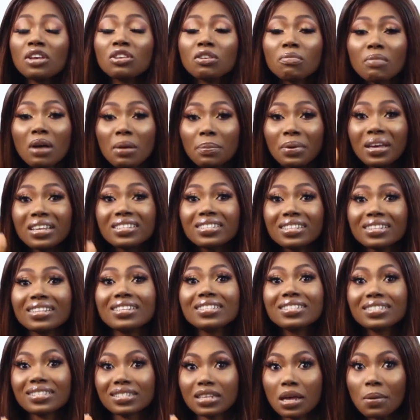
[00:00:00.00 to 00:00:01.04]
You might be eating
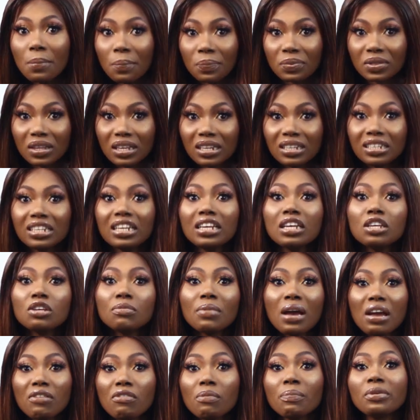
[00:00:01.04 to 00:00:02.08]
the same thing,
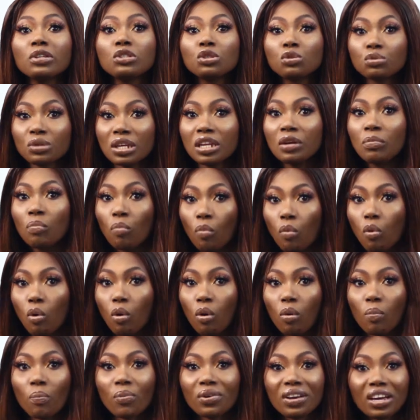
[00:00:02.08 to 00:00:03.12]
you might even be doing
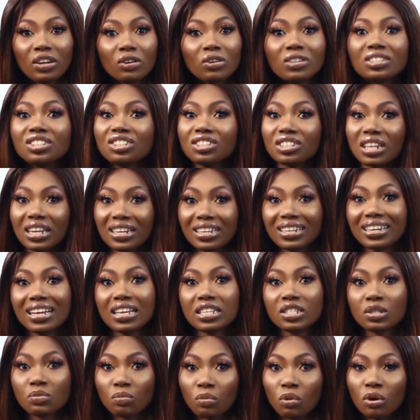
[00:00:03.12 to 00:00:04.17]
more, but you're not shedding
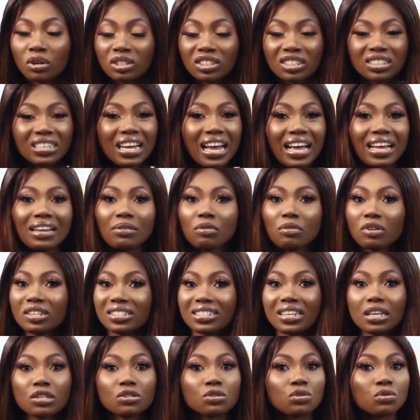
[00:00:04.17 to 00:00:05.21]
as much, because
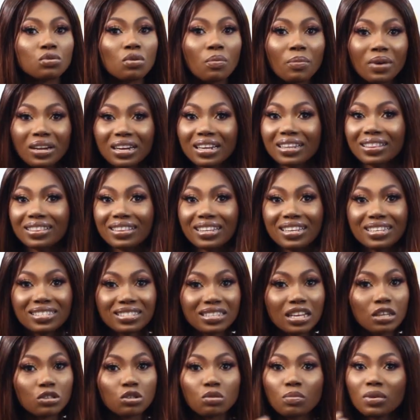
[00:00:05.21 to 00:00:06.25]
there are so many things,
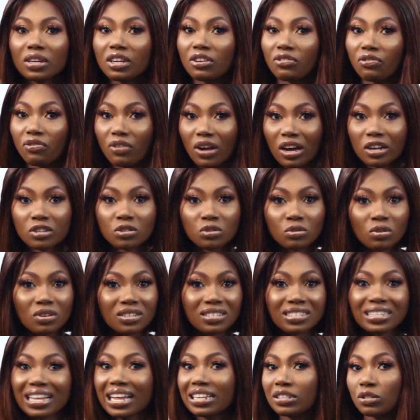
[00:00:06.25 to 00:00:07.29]
there are so many
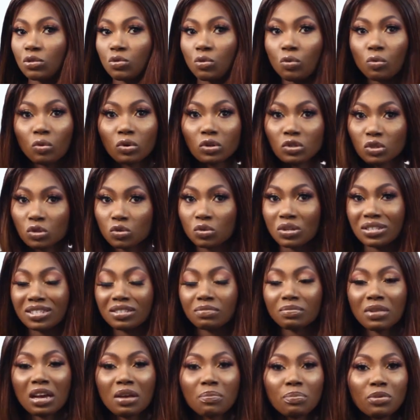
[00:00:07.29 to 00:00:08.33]
factors that go on to it.
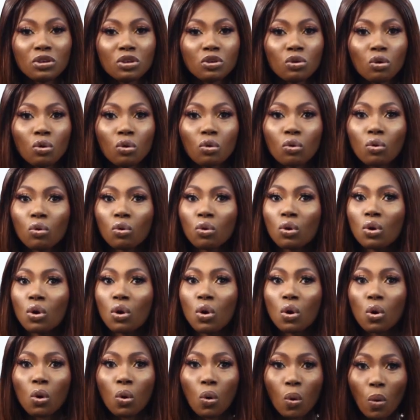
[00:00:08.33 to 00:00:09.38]
It might be your
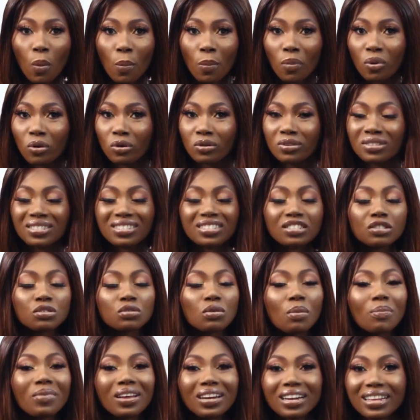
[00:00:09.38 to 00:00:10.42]
hormones,
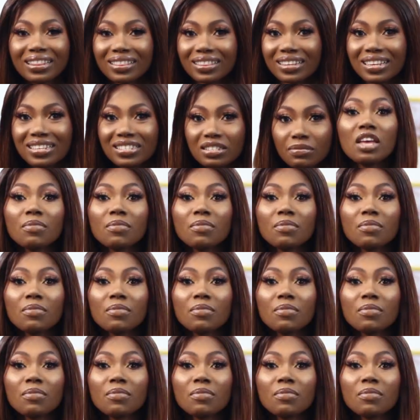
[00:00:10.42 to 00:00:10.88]
so many things.